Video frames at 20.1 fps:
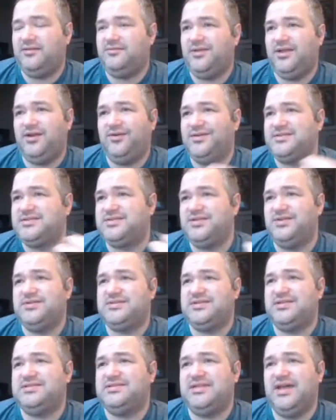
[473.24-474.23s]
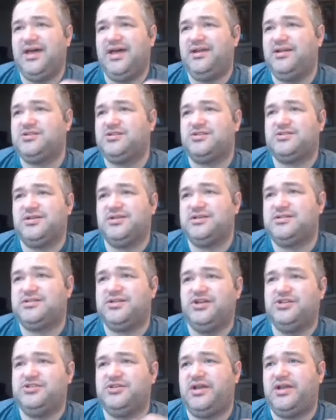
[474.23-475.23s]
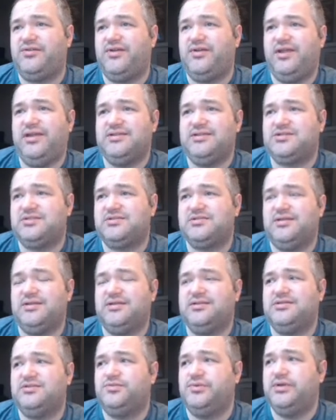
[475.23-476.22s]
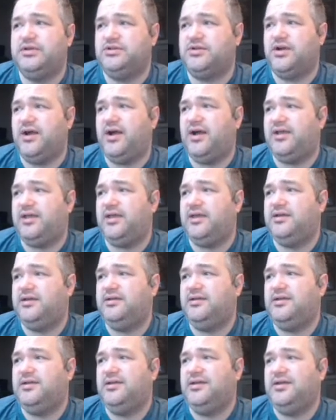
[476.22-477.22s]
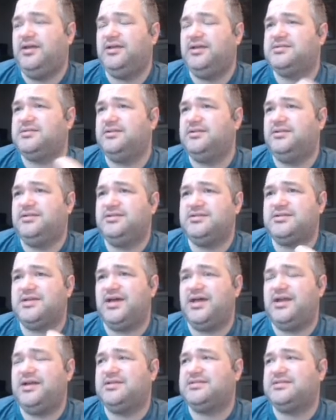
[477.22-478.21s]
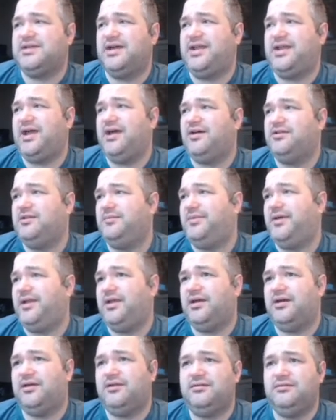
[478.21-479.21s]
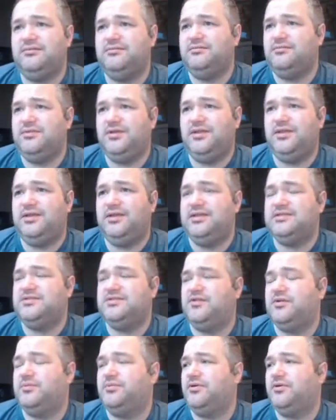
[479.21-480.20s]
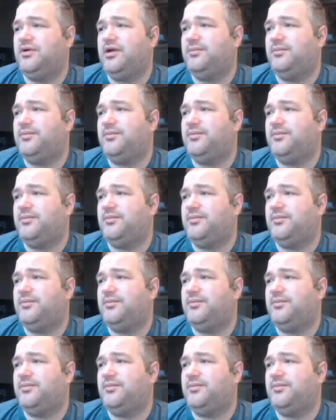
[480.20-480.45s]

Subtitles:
as soon as it's done, it's just going to start generating, it's just going to redraw again. And so you just got to decide how, depending on the needs of your program, how